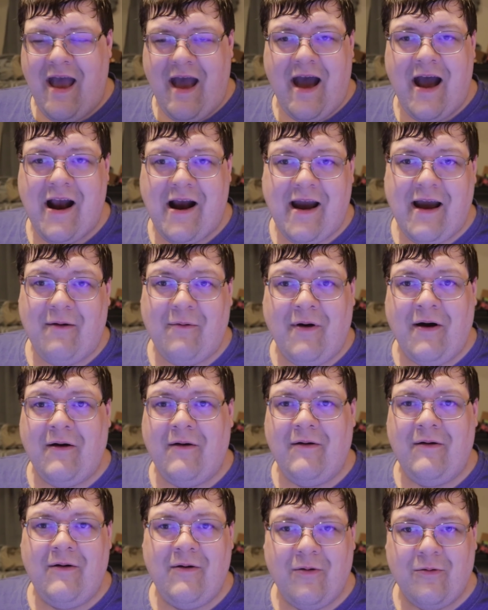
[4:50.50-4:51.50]
All right, well,
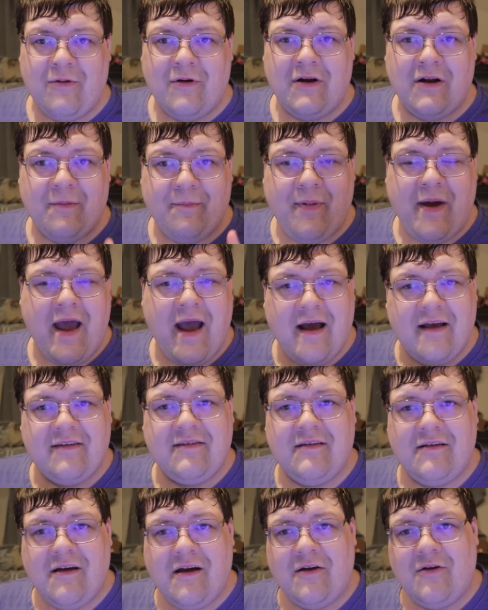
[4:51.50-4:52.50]
we're going to
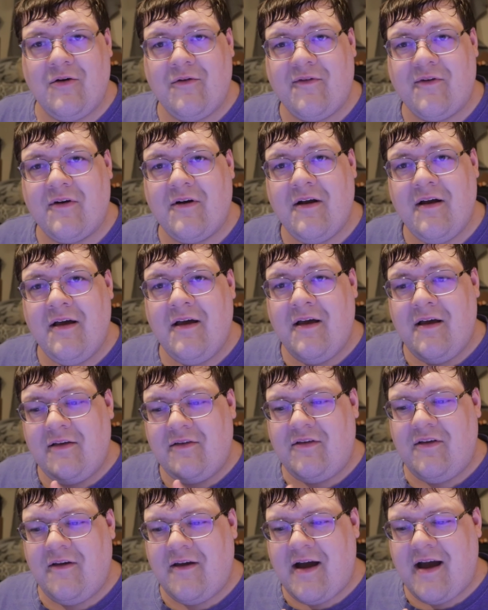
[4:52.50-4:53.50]
pass it on over
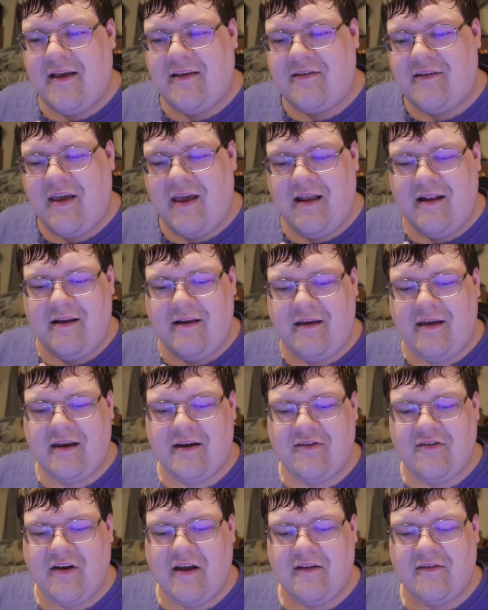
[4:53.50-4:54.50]
so you guys can
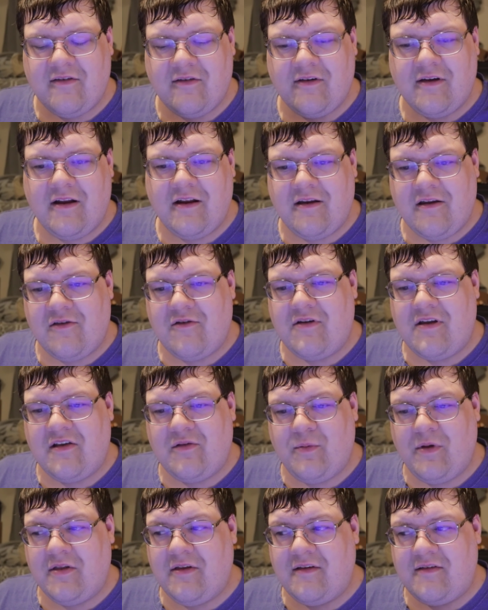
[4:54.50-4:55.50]
get a chance to look at another
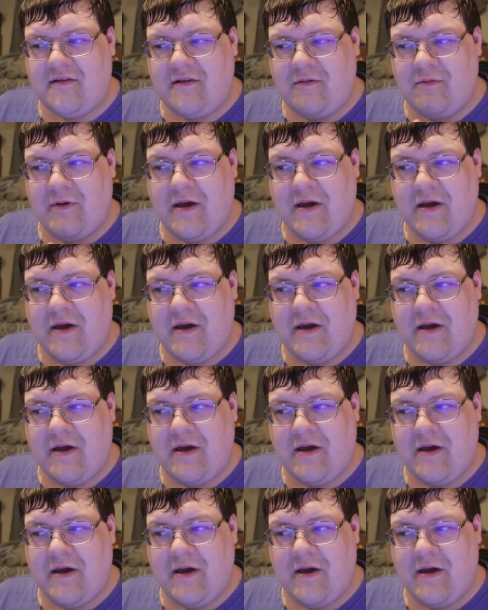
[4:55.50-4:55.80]
Despia list.